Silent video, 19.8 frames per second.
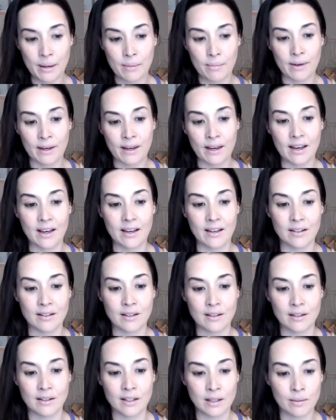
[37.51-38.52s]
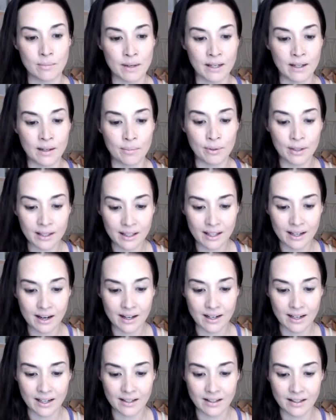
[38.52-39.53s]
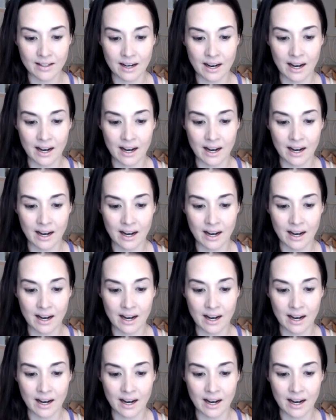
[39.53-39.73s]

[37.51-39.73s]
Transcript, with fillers: because, to be completely honest,